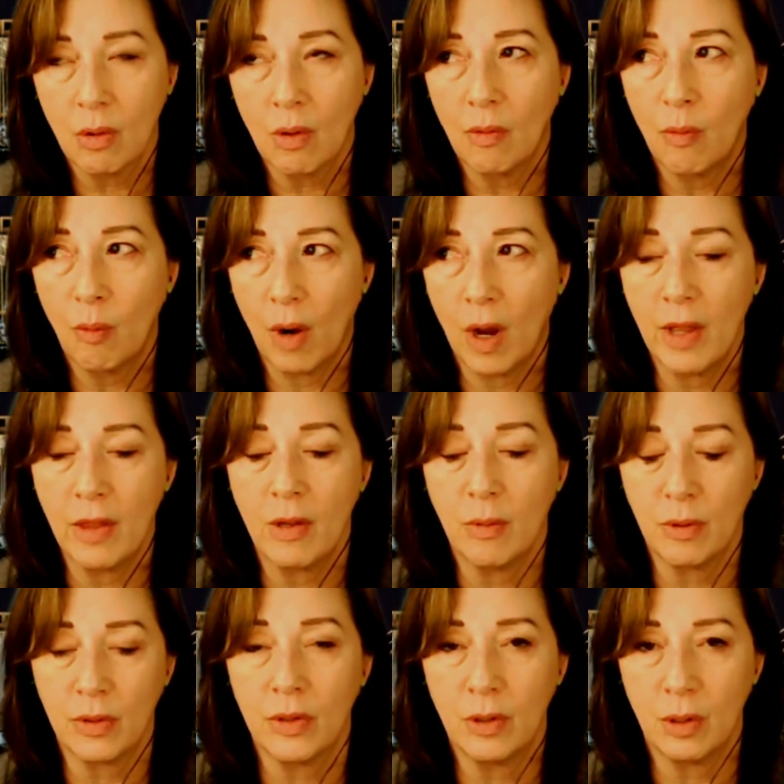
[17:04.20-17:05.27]
of why there
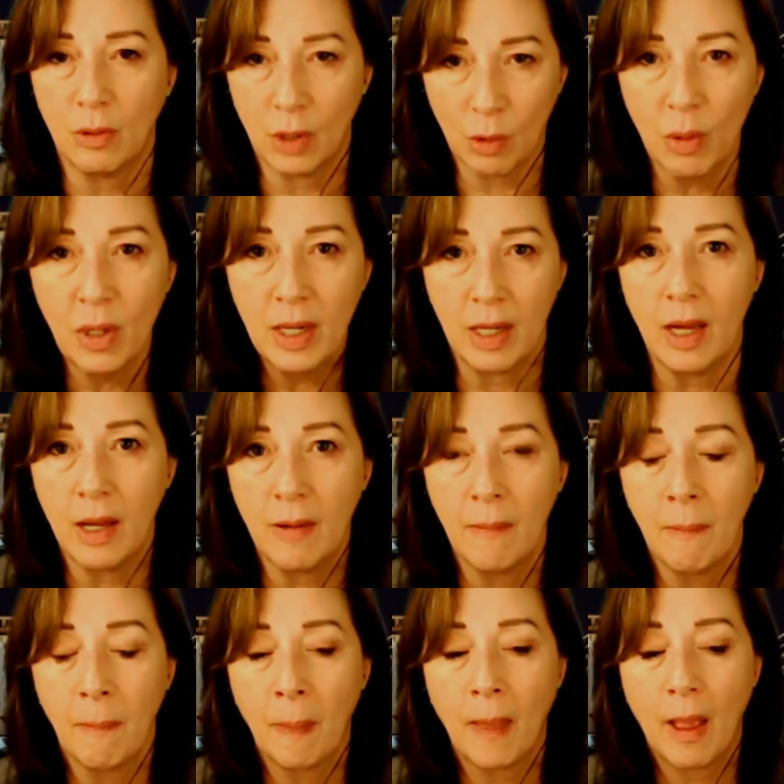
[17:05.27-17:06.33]
was no liquidity.
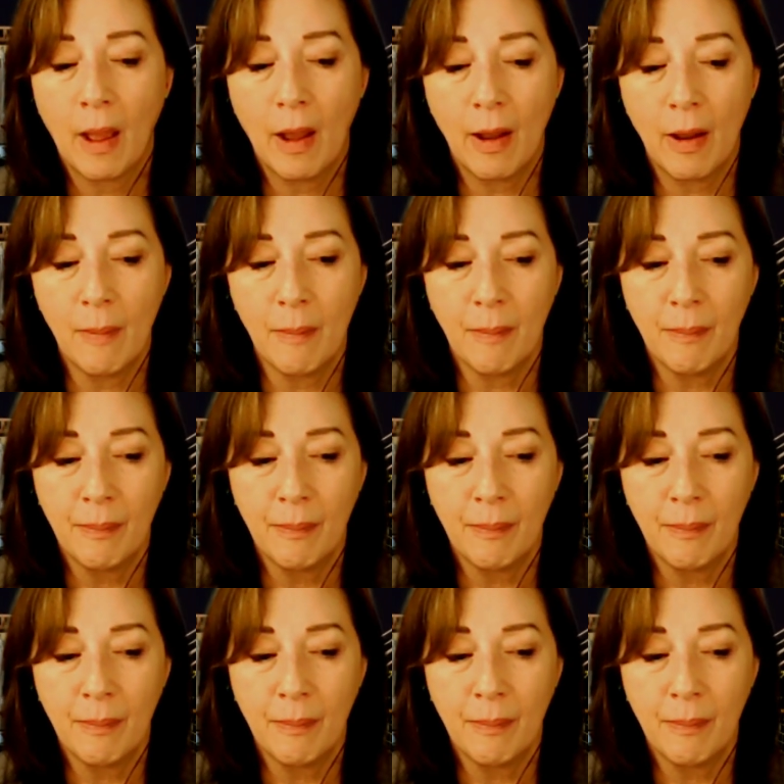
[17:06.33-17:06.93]
Um,